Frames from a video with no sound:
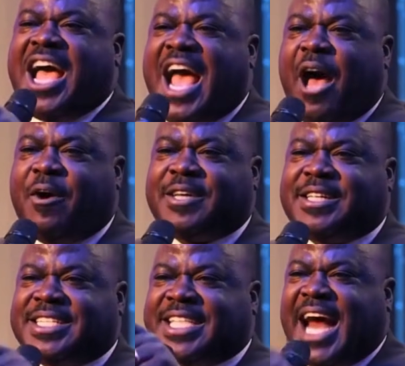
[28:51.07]
every
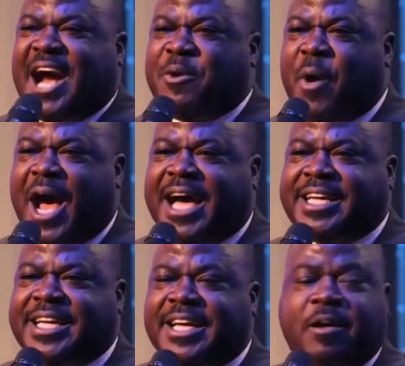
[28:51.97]
month in dollars and pounds.
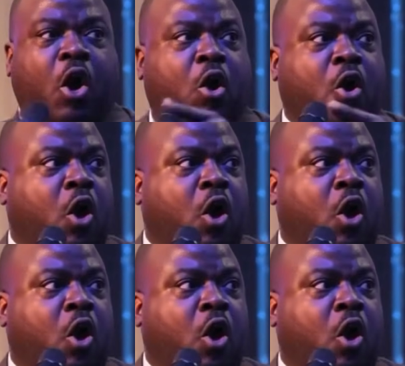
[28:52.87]
Why should I